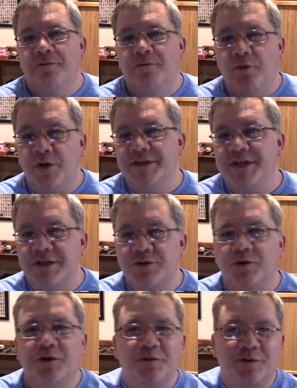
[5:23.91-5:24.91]
voice
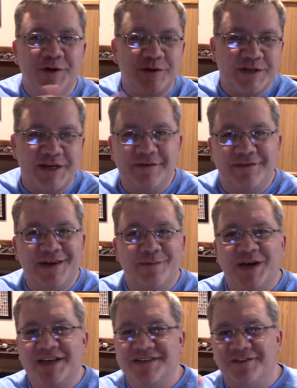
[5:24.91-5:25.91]
control for your TV,
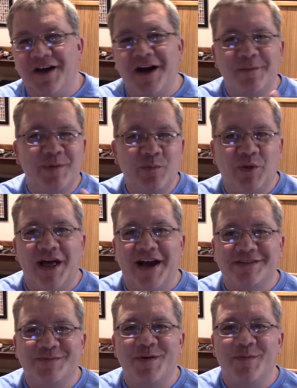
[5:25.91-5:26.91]
because a lot of people
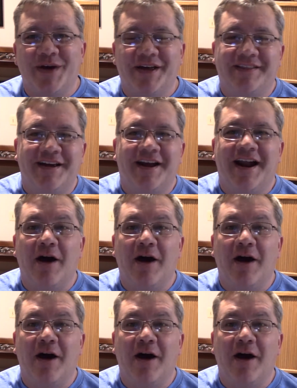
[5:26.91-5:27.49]
ask me about that.